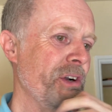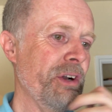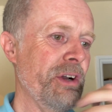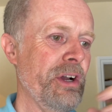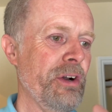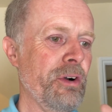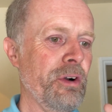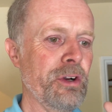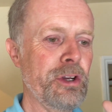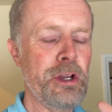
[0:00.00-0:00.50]

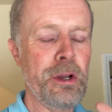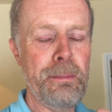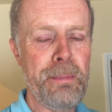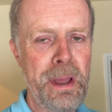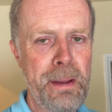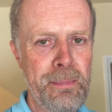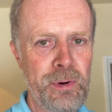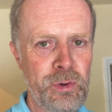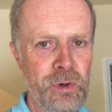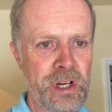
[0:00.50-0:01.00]
or
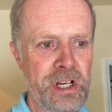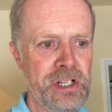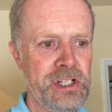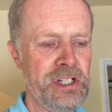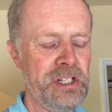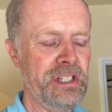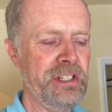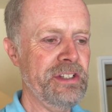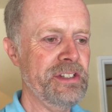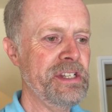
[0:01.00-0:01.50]

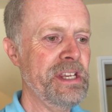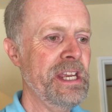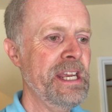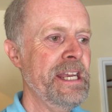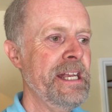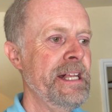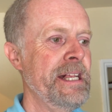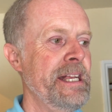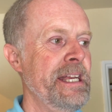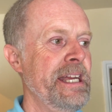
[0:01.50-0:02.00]
commemorations
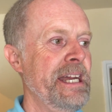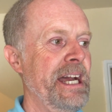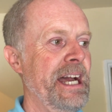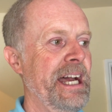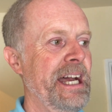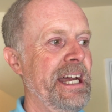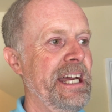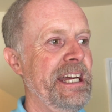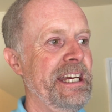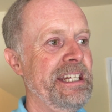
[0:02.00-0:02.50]

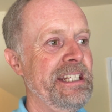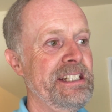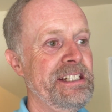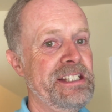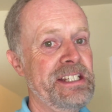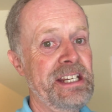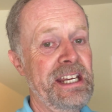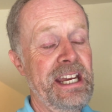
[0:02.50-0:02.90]
and